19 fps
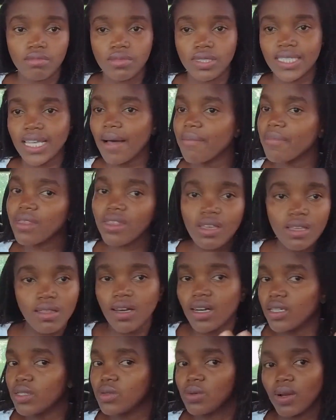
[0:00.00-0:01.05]
something
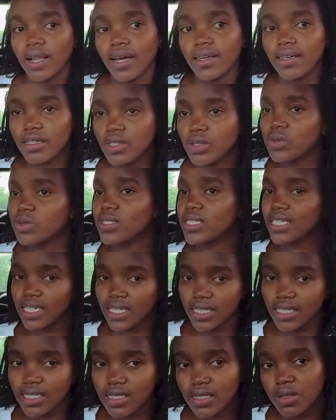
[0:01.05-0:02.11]
that you like, your
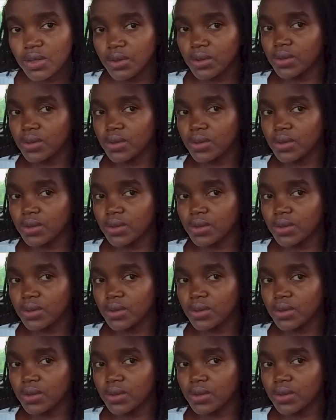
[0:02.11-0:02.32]
taste,